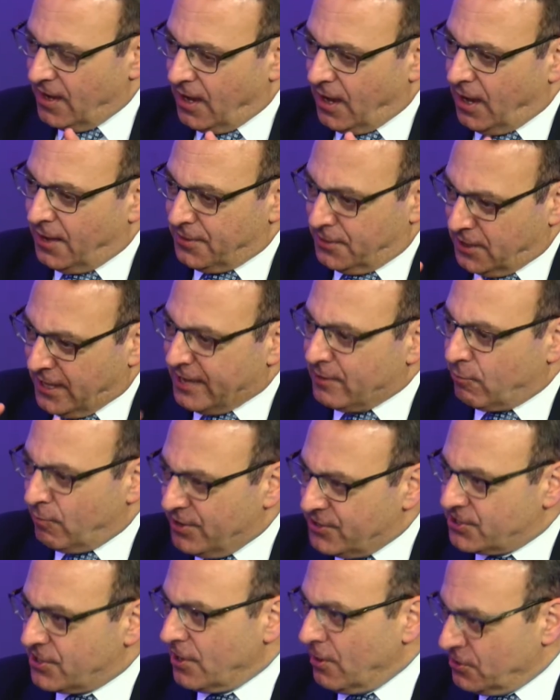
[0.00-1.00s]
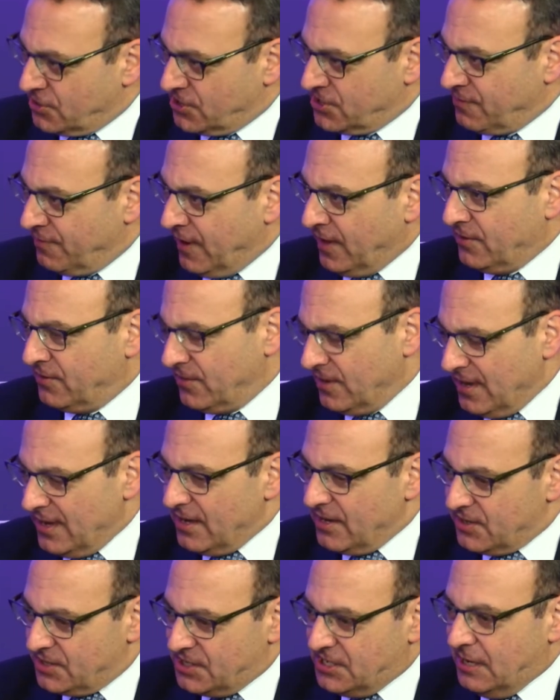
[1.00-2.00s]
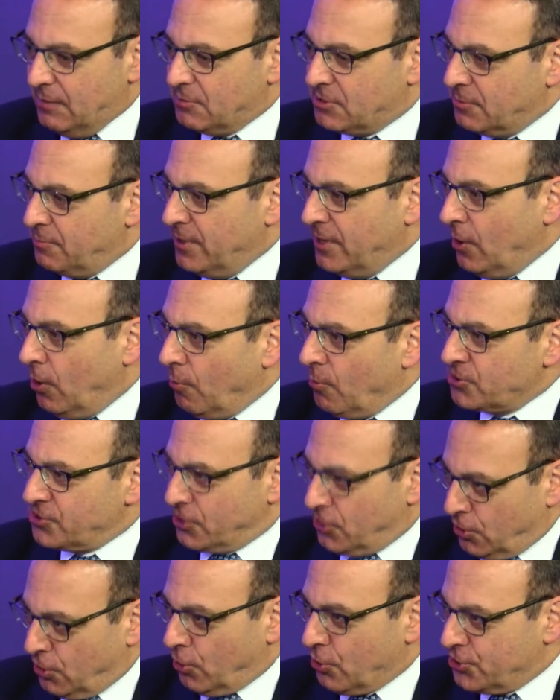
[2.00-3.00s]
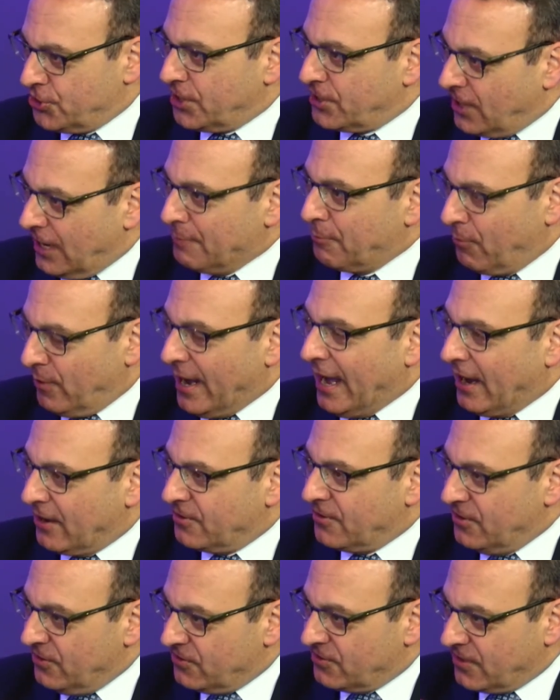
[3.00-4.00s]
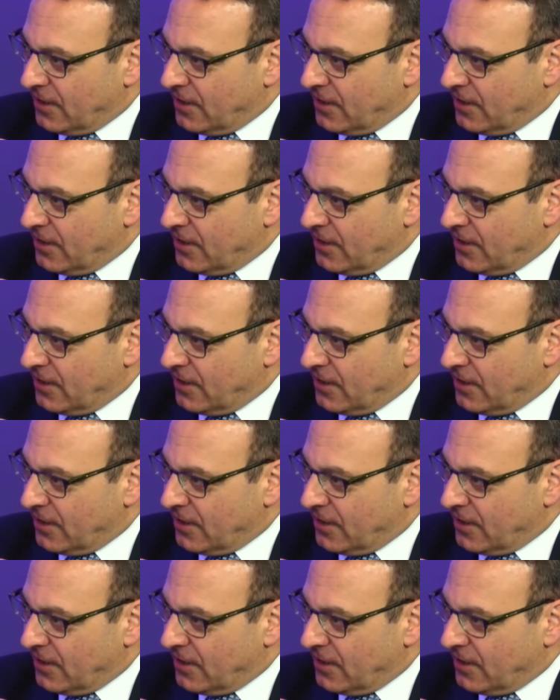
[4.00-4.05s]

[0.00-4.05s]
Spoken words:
the late restenosis events, seem to be almost allergic type reactions,